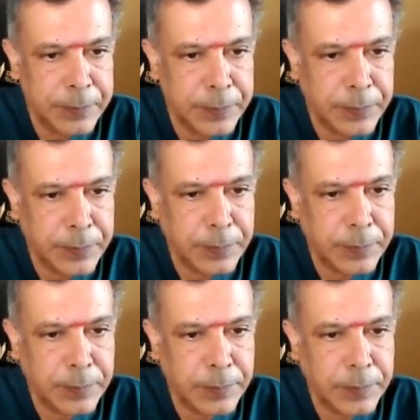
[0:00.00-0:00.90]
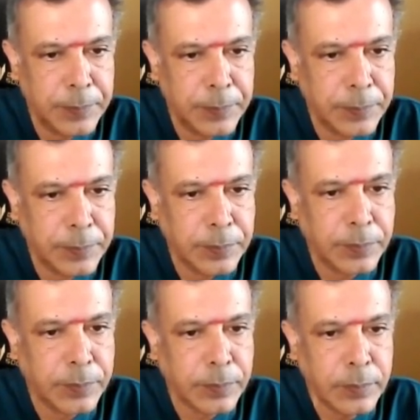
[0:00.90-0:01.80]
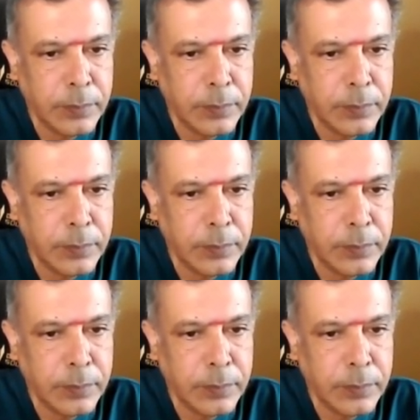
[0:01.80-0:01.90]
(no one is talking)